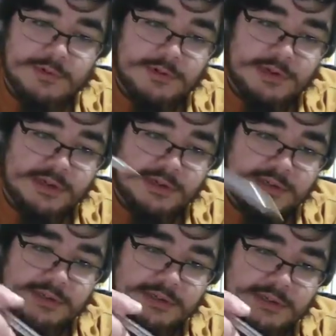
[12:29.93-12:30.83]
early
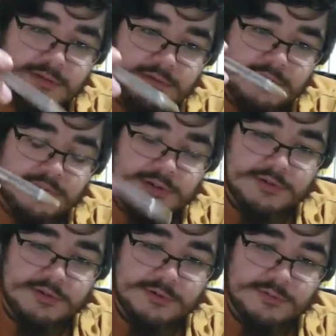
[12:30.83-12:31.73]
just to see what
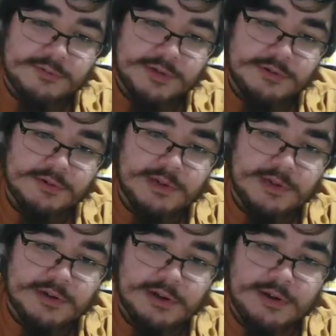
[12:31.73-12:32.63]
shows were
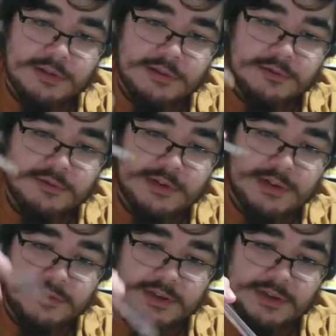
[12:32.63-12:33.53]
showing on the old
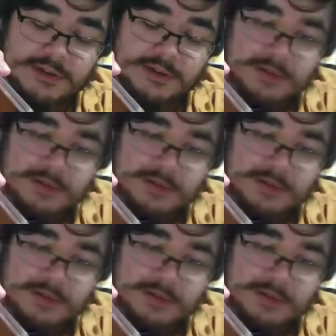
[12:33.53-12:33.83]
TV.